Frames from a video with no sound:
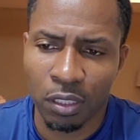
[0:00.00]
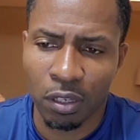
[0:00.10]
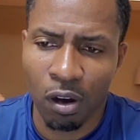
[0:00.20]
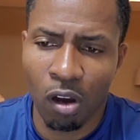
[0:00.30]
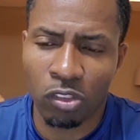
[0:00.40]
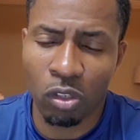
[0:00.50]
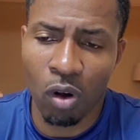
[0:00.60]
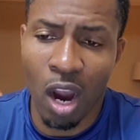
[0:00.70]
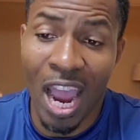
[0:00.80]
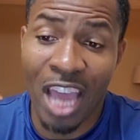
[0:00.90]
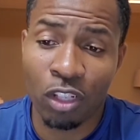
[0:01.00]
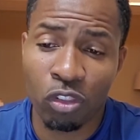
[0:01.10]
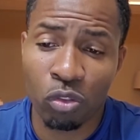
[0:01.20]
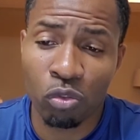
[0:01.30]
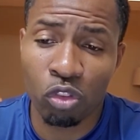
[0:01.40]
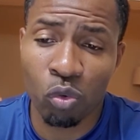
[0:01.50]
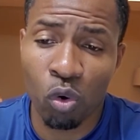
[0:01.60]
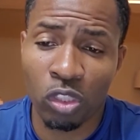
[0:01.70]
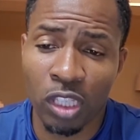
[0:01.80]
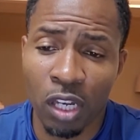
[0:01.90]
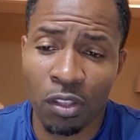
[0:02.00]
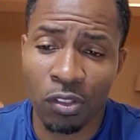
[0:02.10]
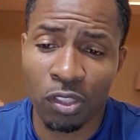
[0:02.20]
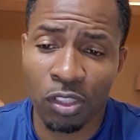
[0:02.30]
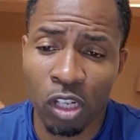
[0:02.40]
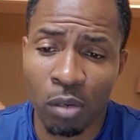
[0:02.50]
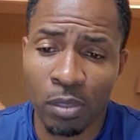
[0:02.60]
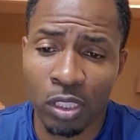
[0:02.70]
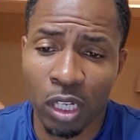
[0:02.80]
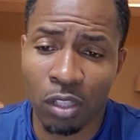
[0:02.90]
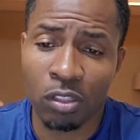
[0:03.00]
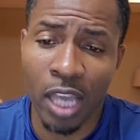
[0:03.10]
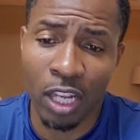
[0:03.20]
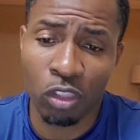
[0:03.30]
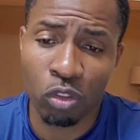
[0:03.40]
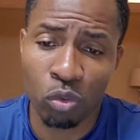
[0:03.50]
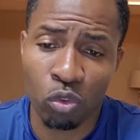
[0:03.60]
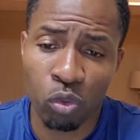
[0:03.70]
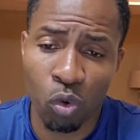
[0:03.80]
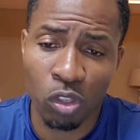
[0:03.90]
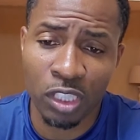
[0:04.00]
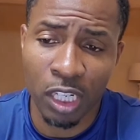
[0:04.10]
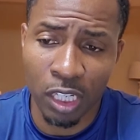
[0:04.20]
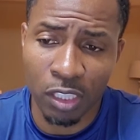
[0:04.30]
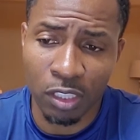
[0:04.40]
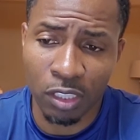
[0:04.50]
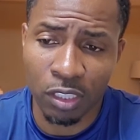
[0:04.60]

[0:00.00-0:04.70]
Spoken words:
Also, our attitude towards others determines others' attitude towards us.